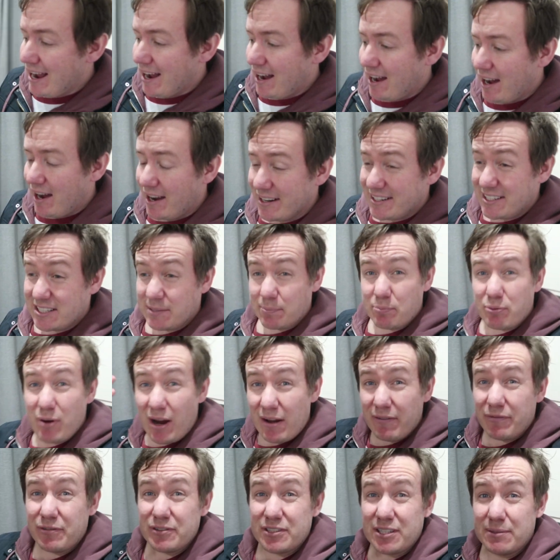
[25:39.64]
I need to
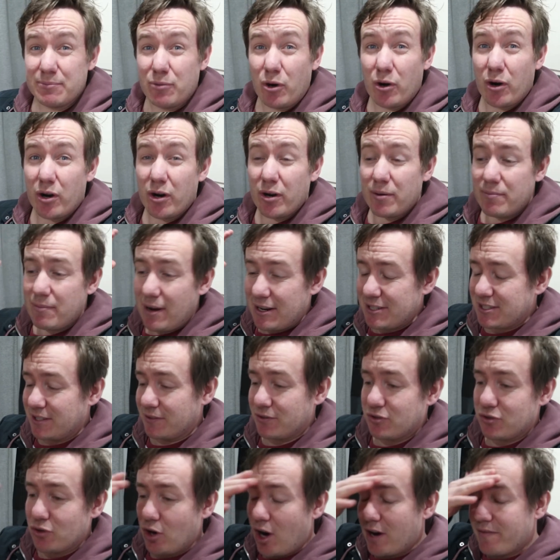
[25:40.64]
prep for tomorrow,
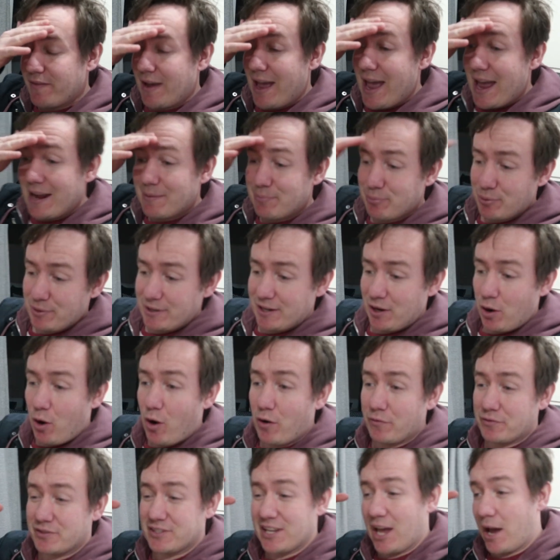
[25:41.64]
massive drive ahead, print it
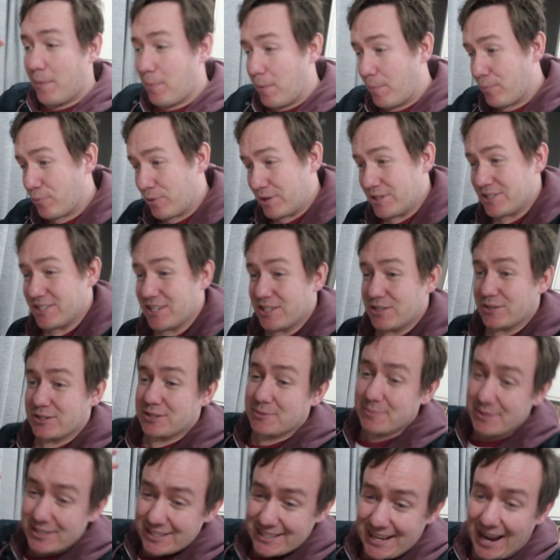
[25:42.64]
off, set up a printer, do
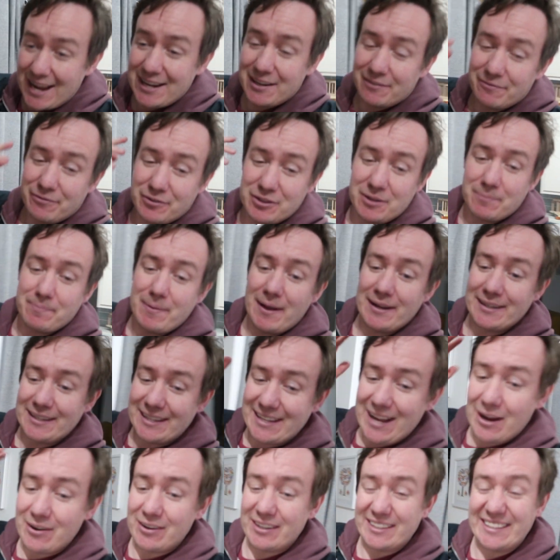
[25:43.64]
some scanning for the bank
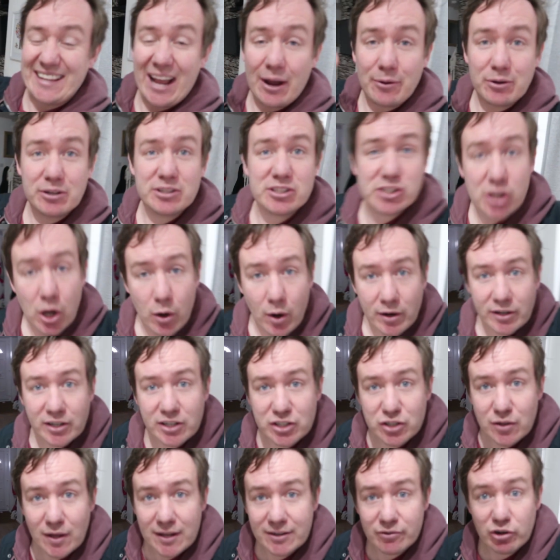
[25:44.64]
account and accountant, so I'm
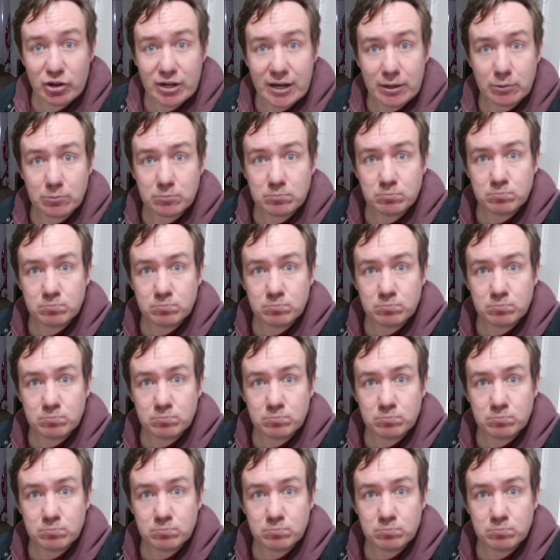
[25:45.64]
going to do that right now.